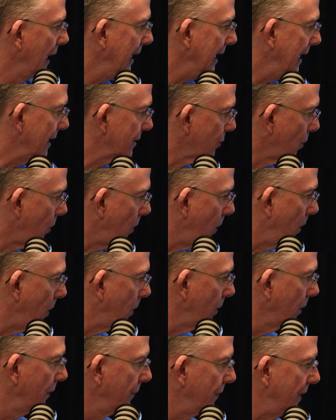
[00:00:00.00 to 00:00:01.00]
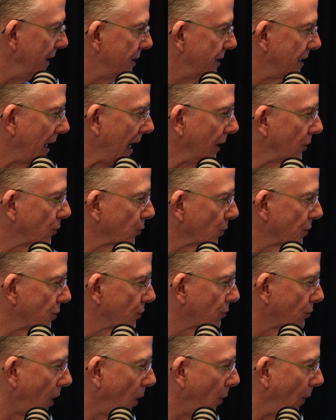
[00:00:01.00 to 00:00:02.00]
is all the dangerous,
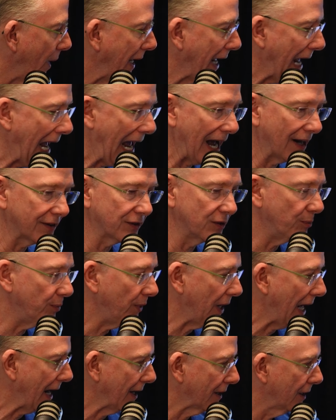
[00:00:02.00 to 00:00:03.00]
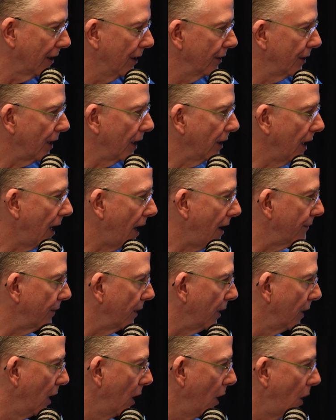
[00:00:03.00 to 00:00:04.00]
growing, active plaque, the
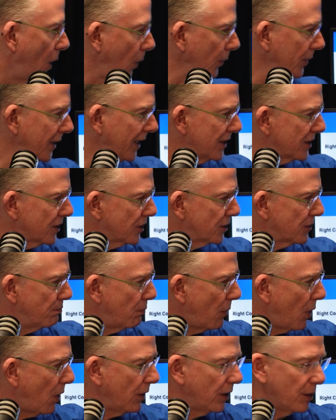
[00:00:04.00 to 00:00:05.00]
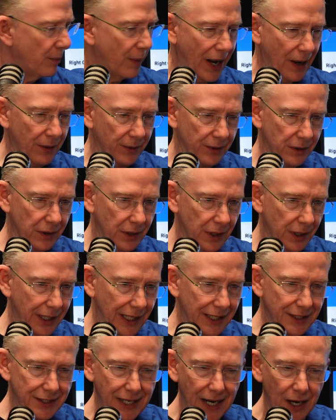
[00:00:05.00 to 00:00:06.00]
lava. Only a small amount
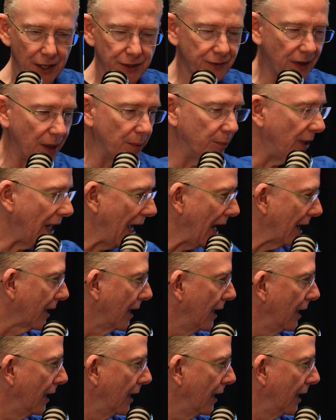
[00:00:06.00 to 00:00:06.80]
is calcified plaque.